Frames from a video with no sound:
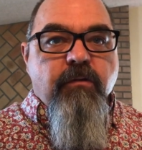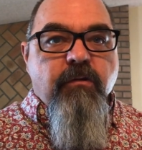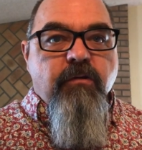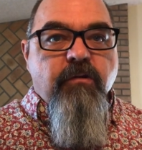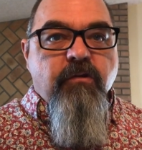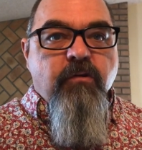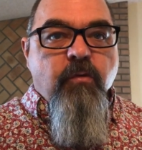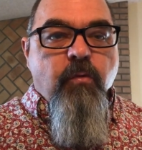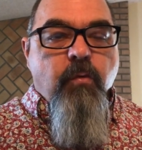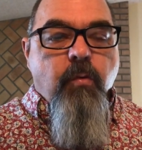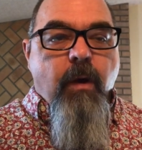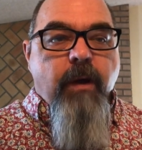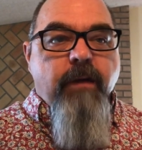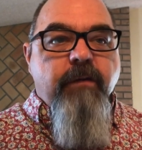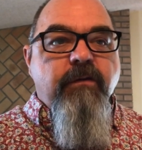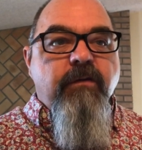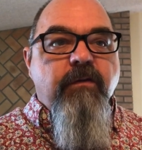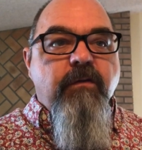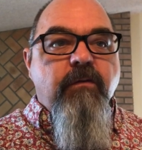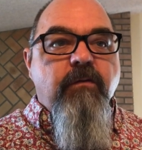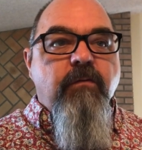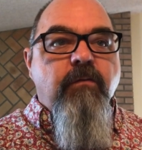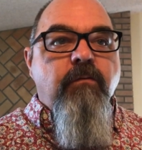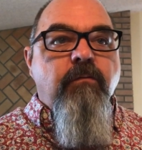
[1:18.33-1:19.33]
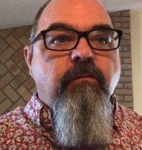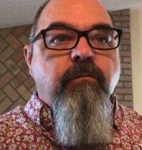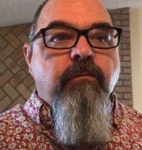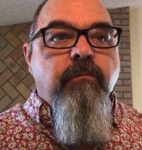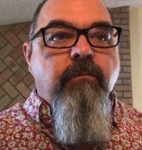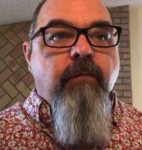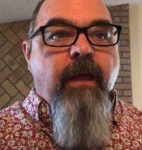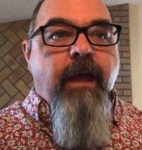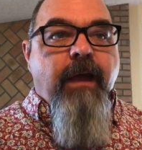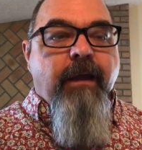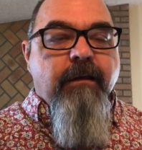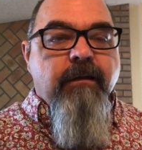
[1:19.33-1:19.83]
you want to
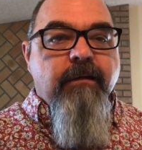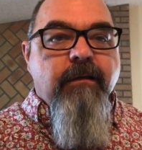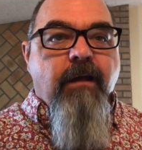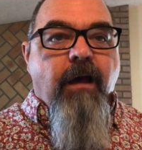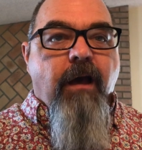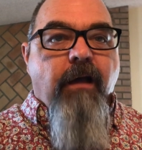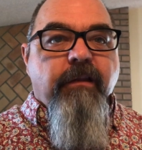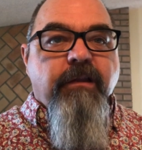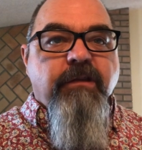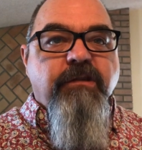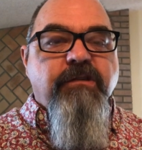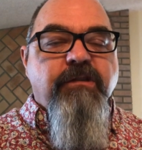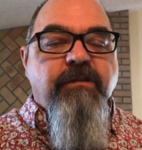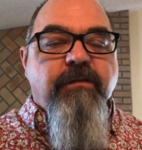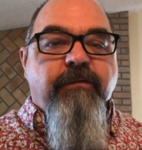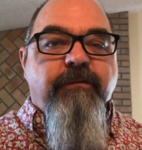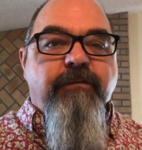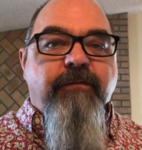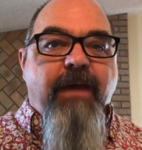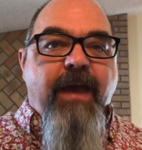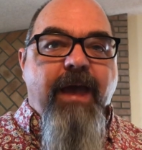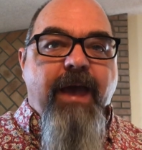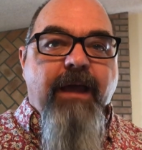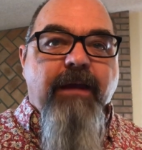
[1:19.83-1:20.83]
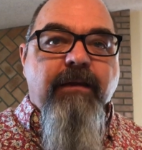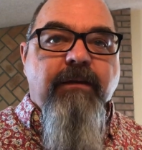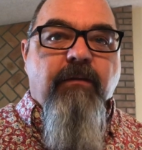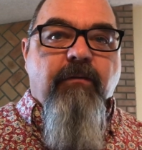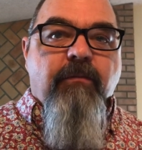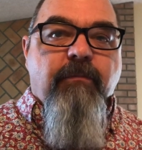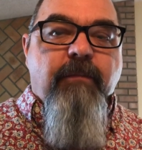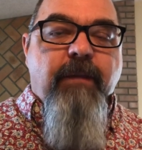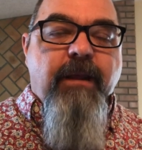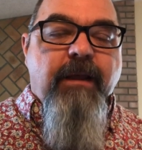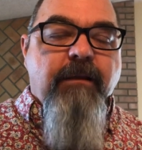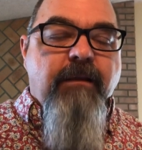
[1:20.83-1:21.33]
acknowledge the fact,
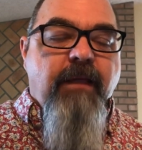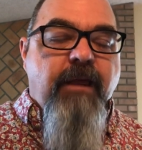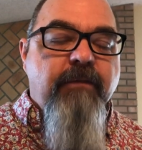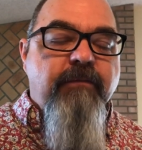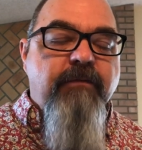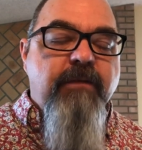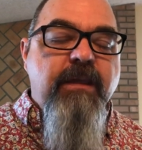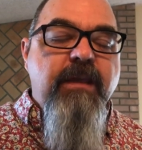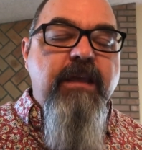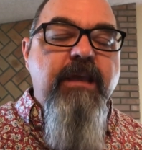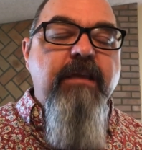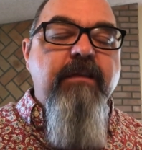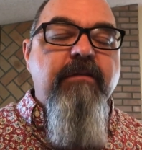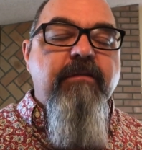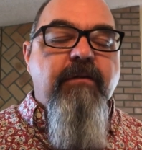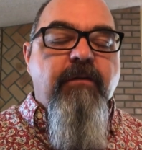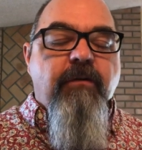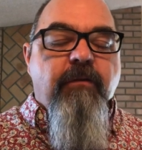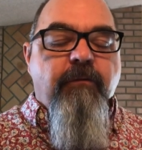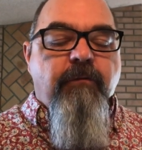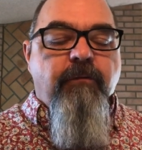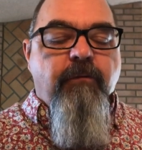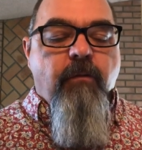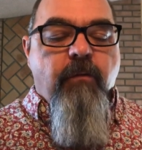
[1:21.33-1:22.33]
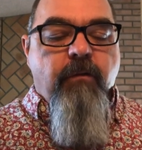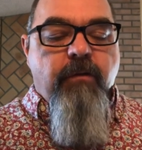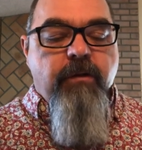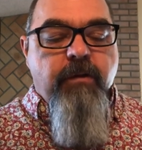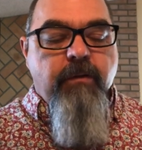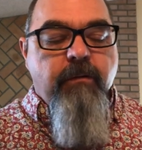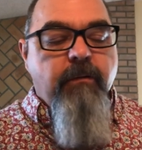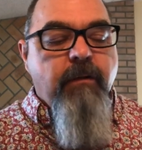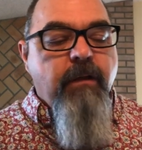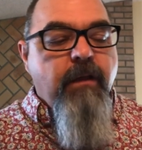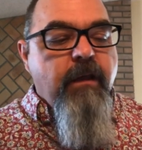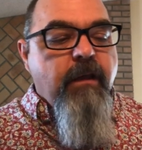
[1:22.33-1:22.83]
it'll make life easier for
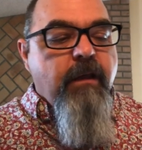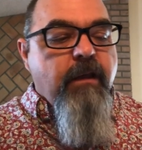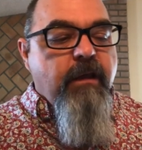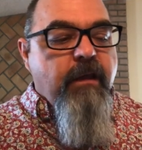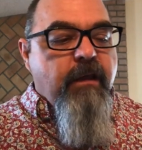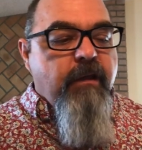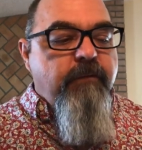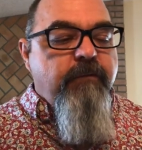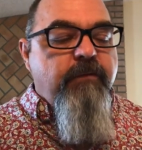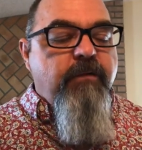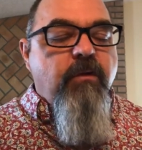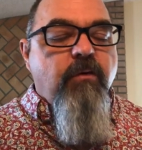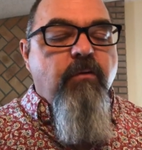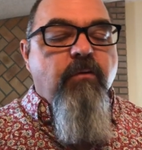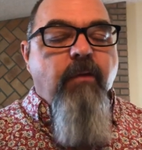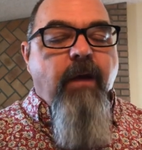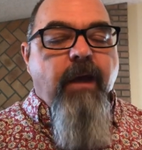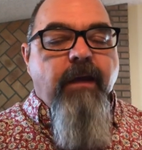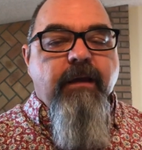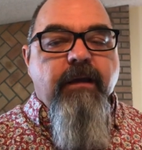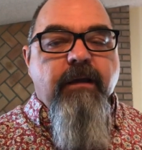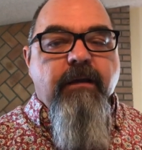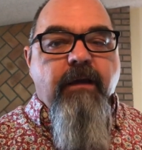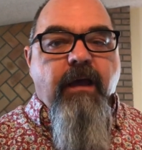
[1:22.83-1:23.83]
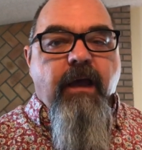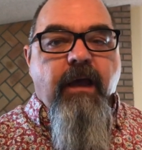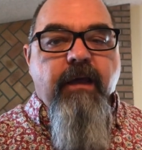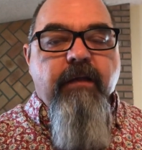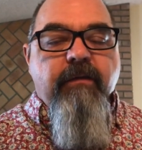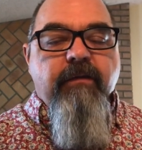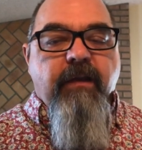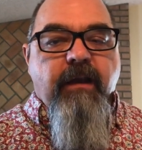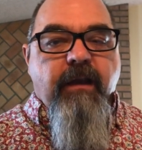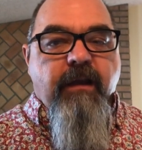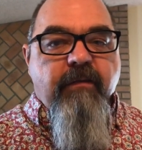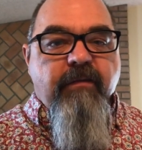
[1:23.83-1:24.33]
you, if you
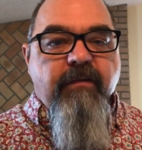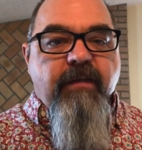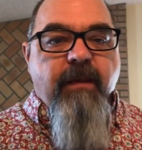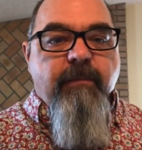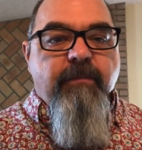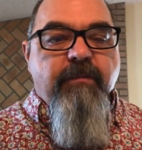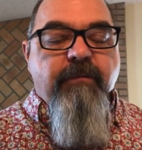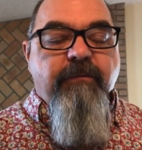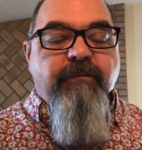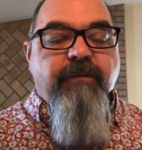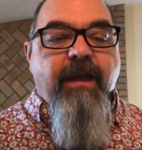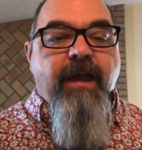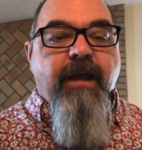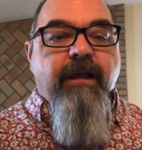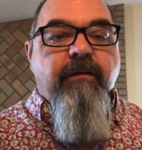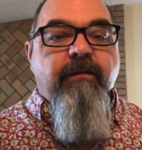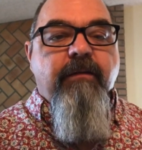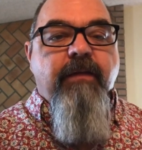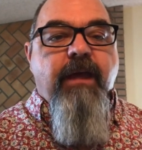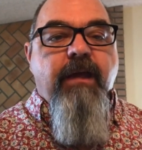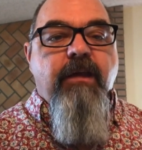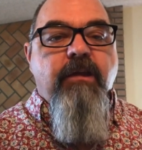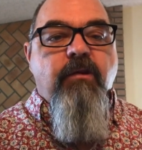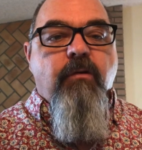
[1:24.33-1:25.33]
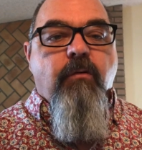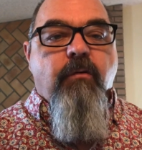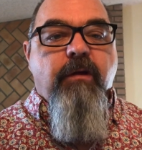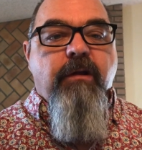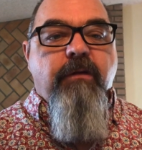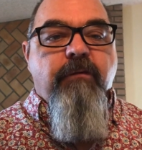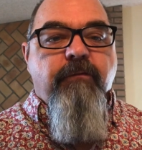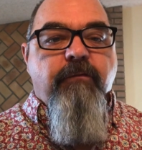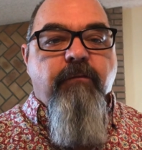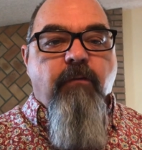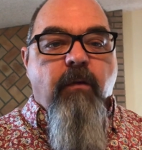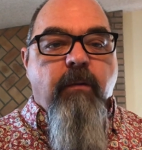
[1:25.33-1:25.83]
recognize and accept the fact that your
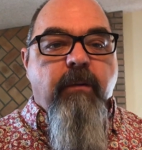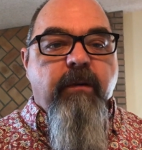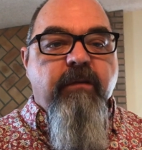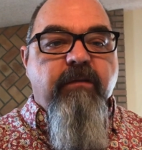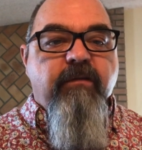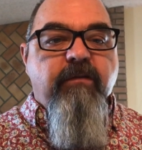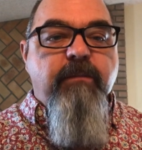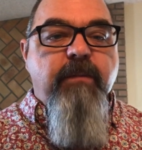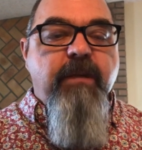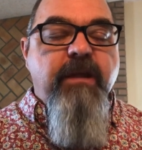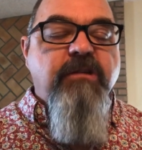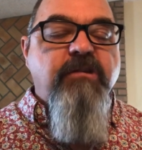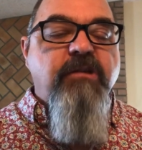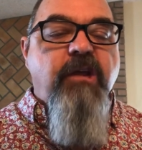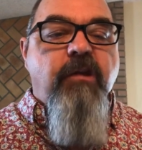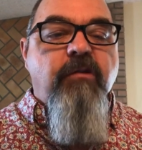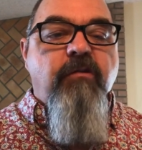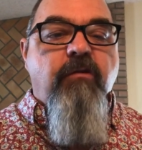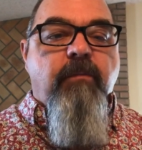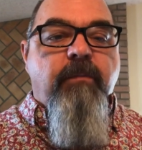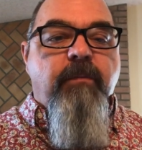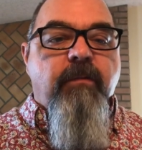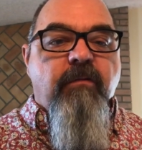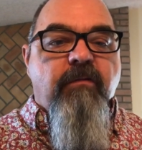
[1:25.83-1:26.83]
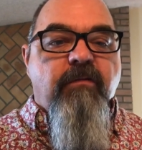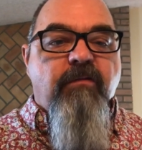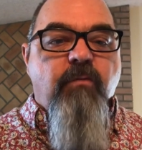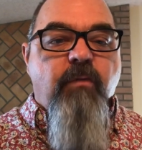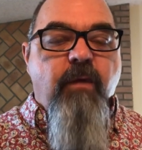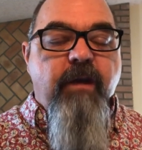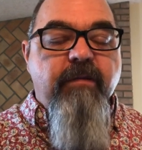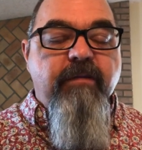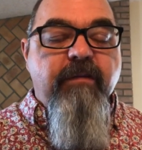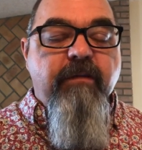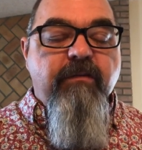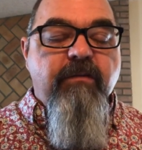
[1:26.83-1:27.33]
informative speech and your
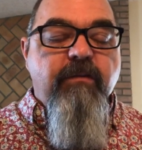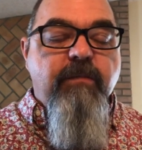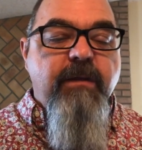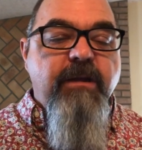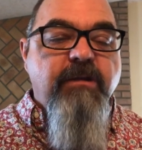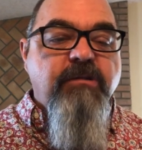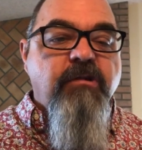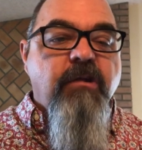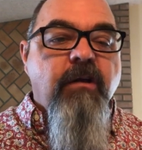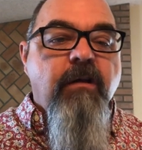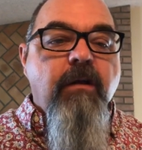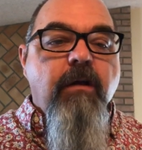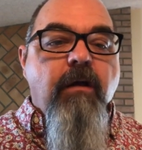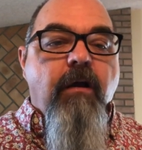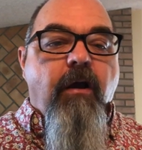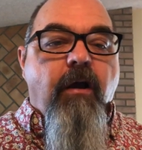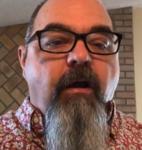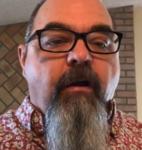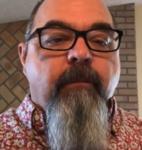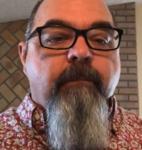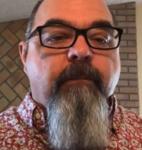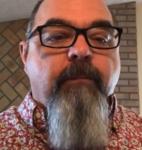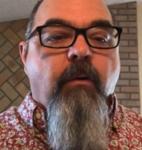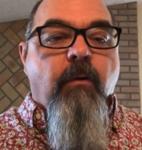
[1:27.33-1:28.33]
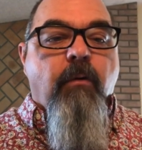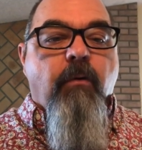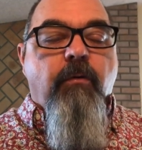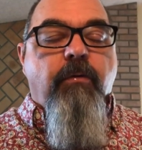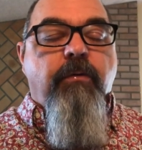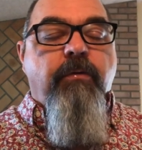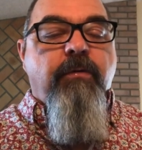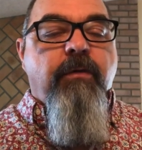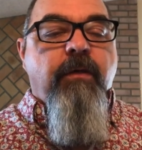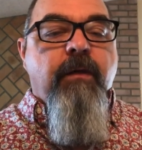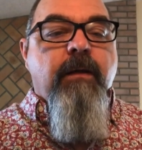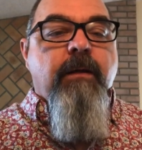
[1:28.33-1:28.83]
persuasive speech are
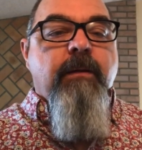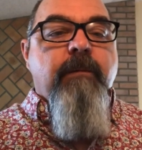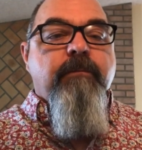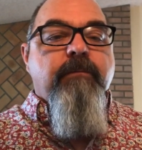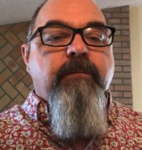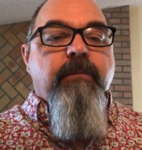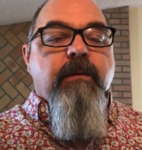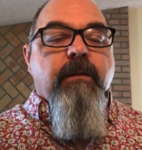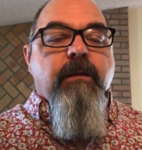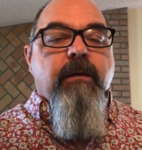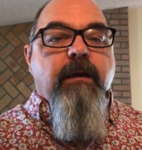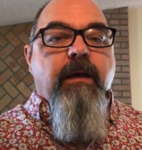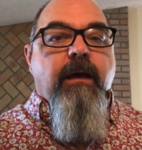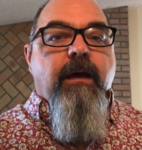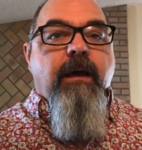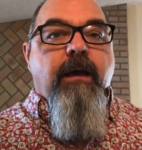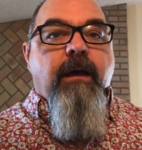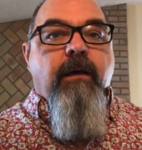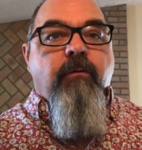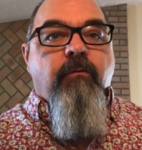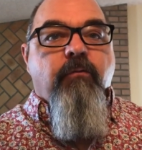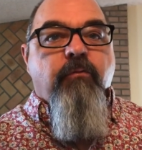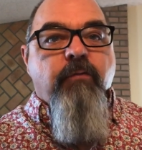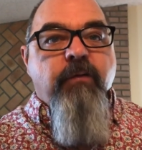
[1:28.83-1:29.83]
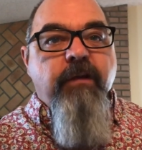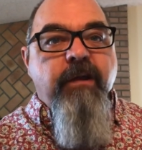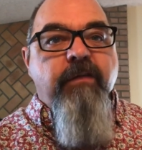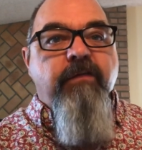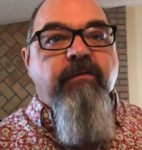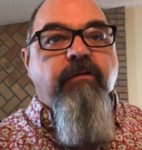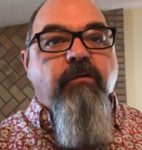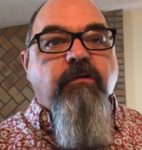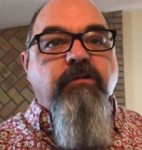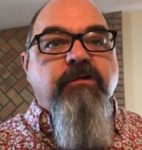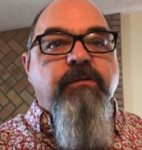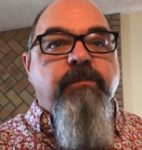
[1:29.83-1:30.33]
both uh,
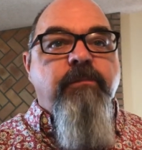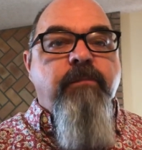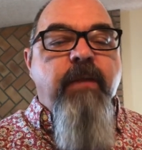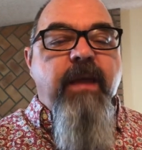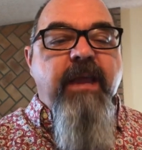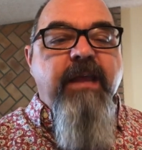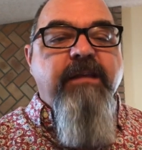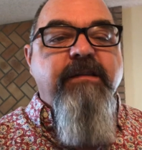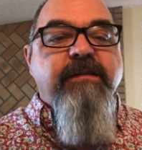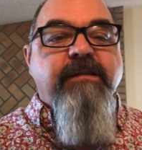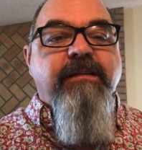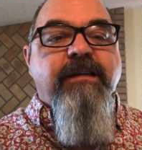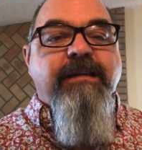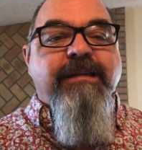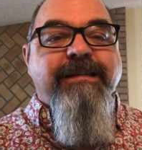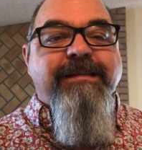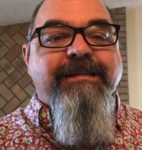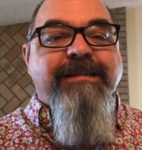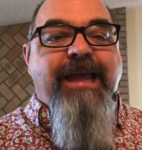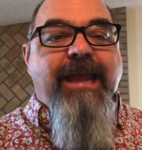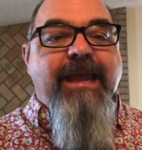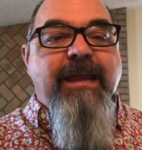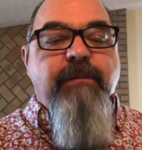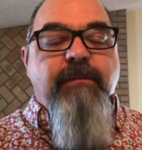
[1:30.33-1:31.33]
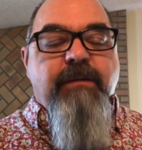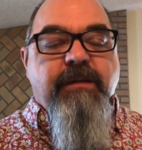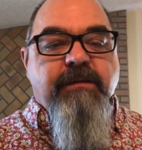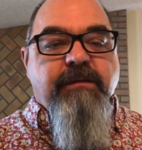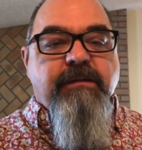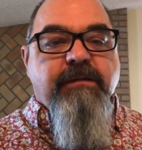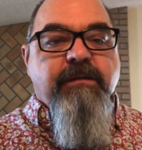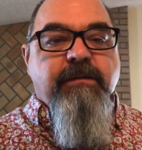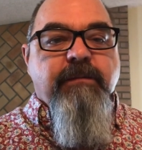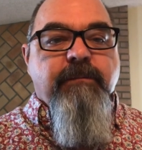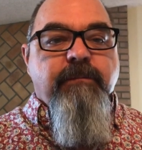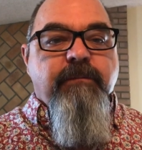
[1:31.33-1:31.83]
research-based
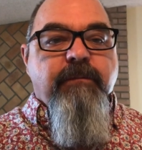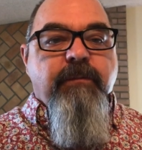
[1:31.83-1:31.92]
assignments.